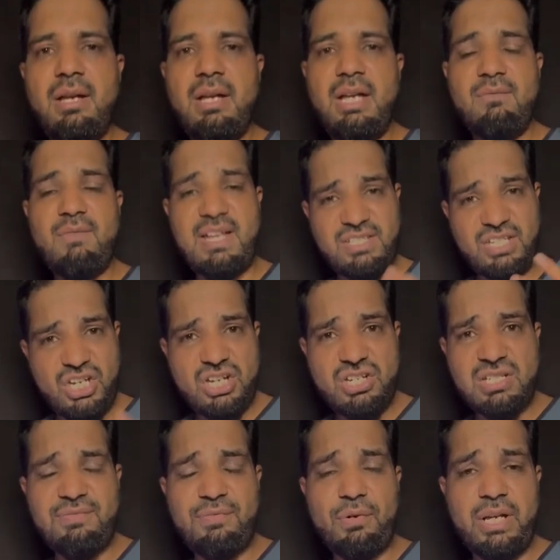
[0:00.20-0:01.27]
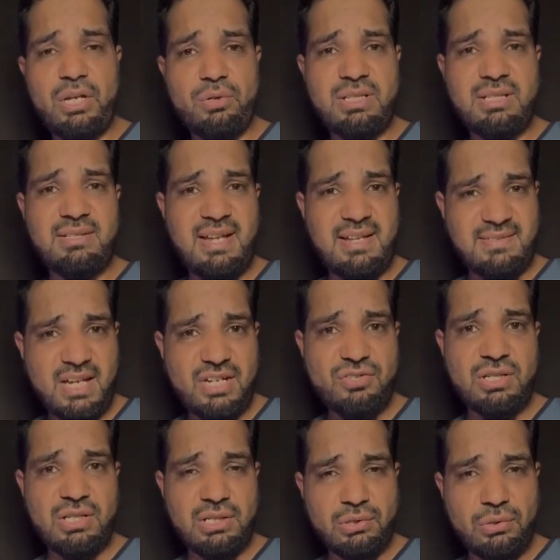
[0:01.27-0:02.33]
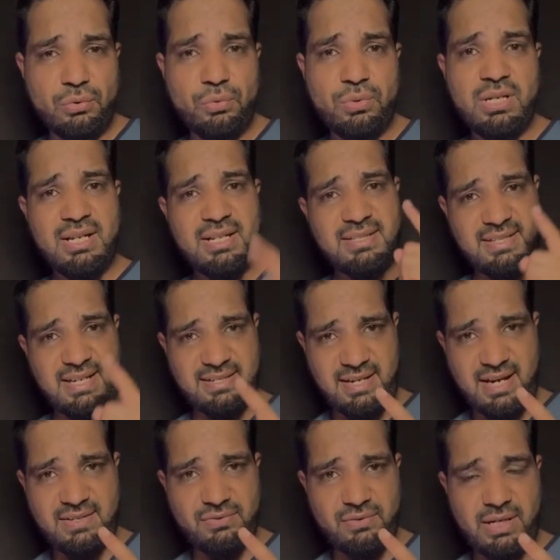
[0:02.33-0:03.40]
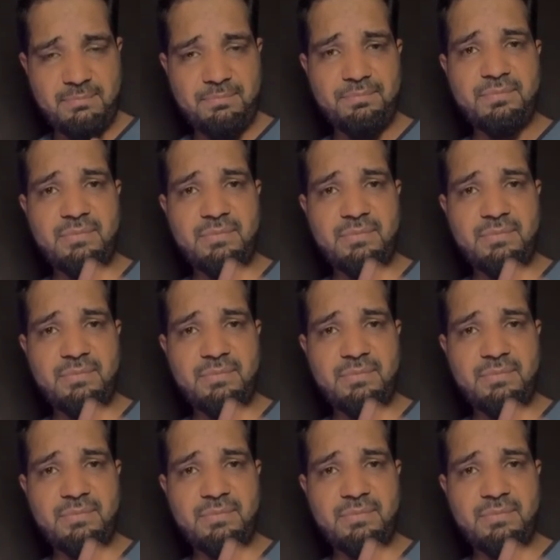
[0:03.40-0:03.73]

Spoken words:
Investigations for aortic dissection include chest X-ray,